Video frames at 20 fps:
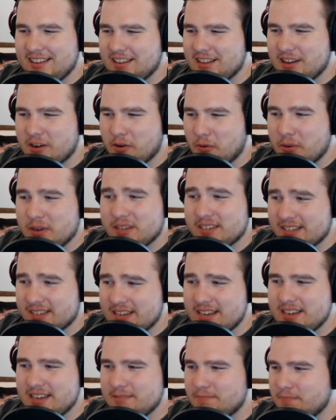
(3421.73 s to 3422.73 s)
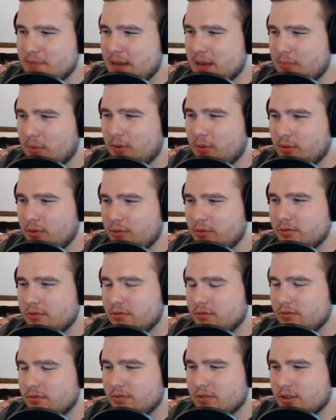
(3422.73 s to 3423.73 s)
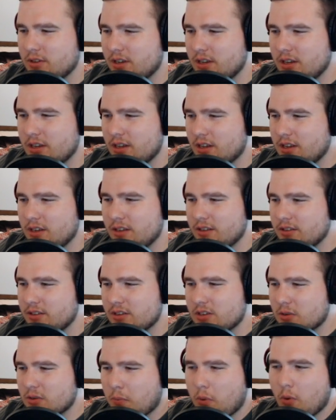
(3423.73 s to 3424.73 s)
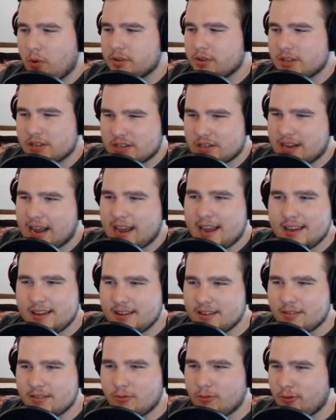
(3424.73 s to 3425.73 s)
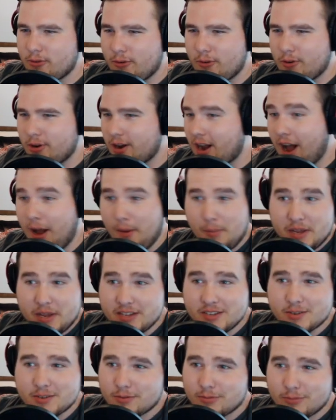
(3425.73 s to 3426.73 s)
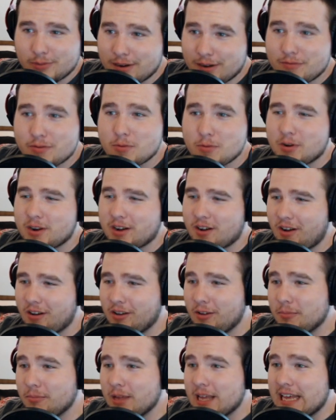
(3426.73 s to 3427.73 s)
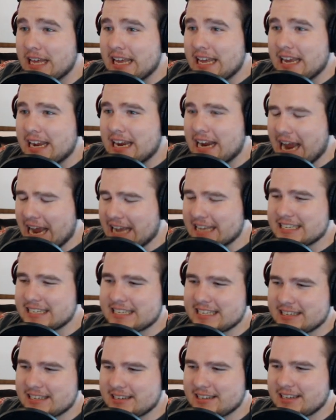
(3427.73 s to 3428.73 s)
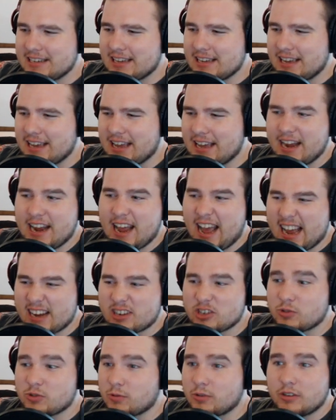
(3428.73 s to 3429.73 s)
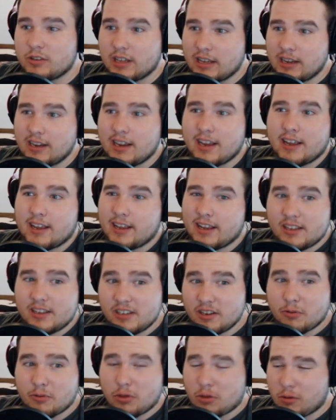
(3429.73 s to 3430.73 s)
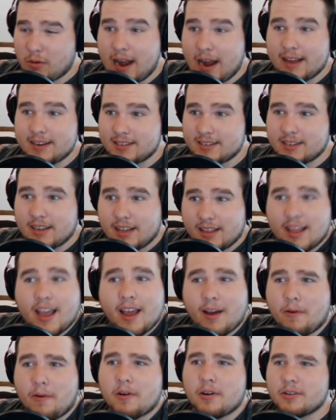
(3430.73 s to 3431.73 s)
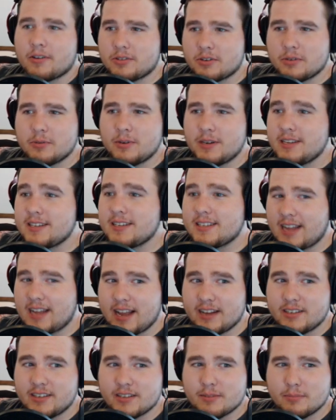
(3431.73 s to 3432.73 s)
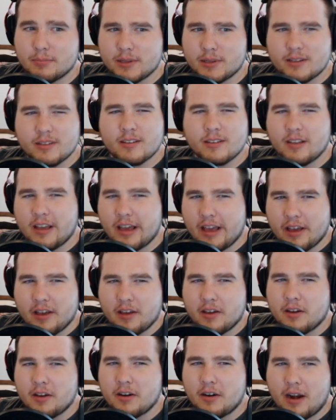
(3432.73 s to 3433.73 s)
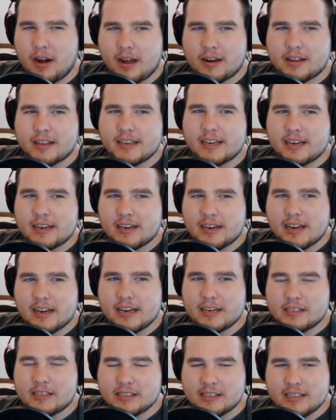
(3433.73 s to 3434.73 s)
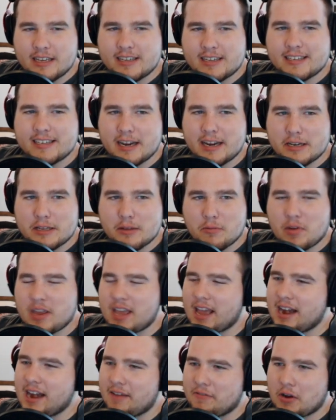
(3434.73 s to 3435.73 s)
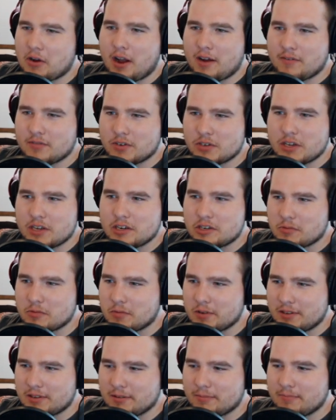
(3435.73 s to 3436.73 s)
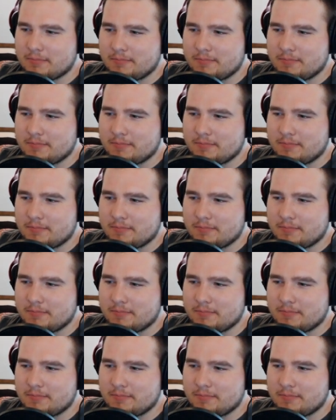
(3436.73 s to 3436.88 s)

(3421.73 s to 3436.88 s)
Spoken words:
you know, we see people who support the state or commies or whatever you want to call them as an actual, you know, threat, and they are to an extent, but not like it to the extent that we can't have a conversation with them.